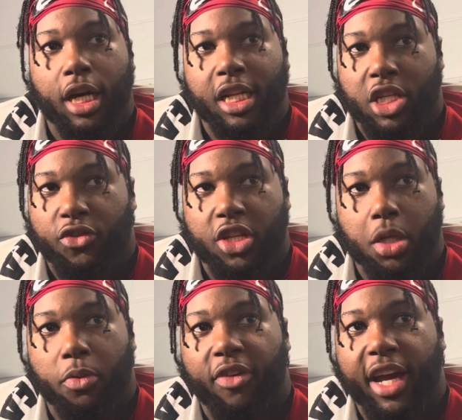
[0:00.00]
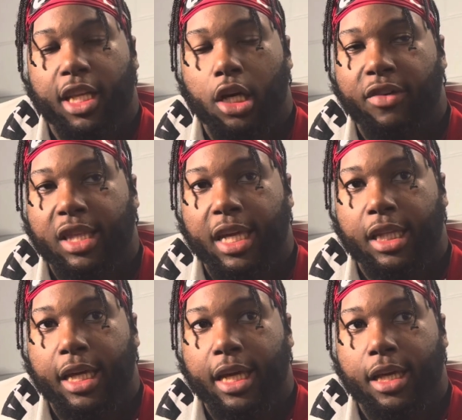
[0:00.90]
just for the simple fact of, I
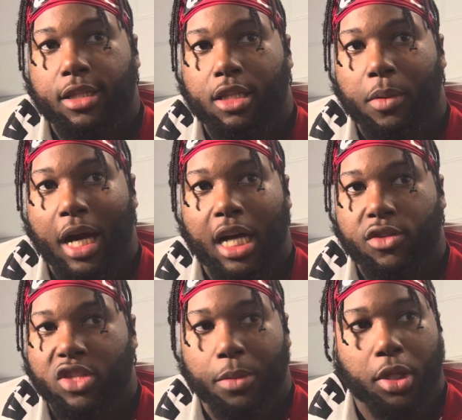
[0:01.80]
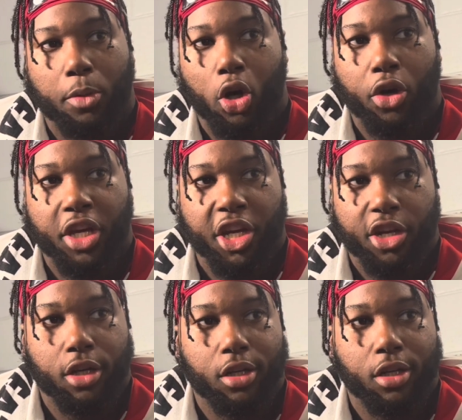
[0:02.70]
think that some guys have stepped up all year.